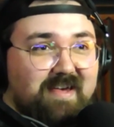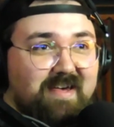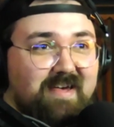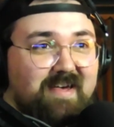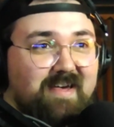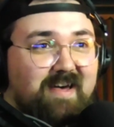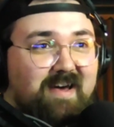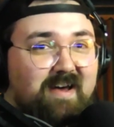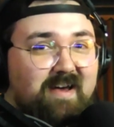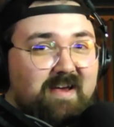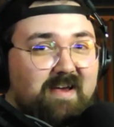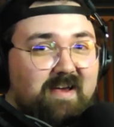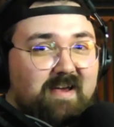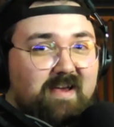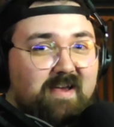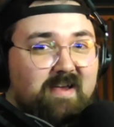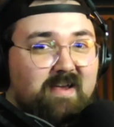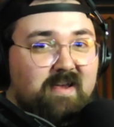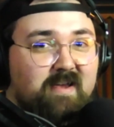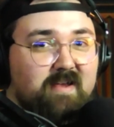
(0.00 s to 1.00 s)
Davey,
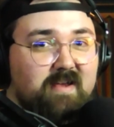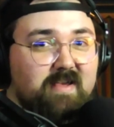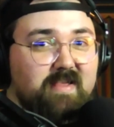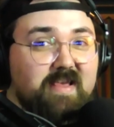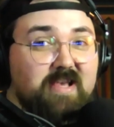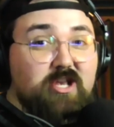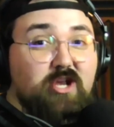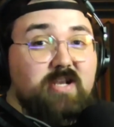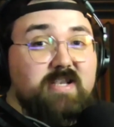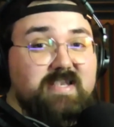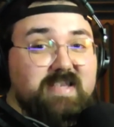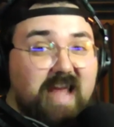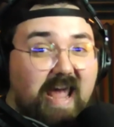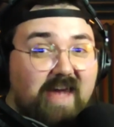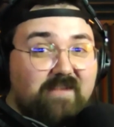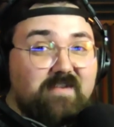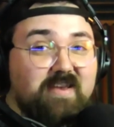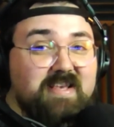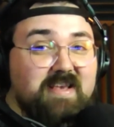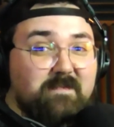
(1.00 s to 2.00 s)
tell me how you would
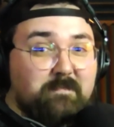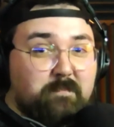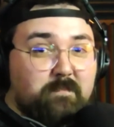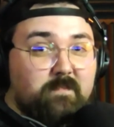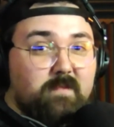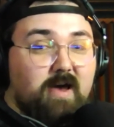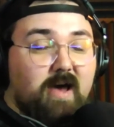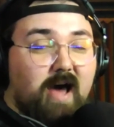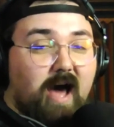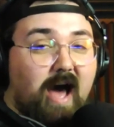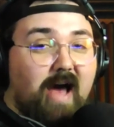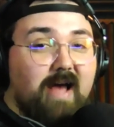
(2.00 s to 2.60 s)
run this country.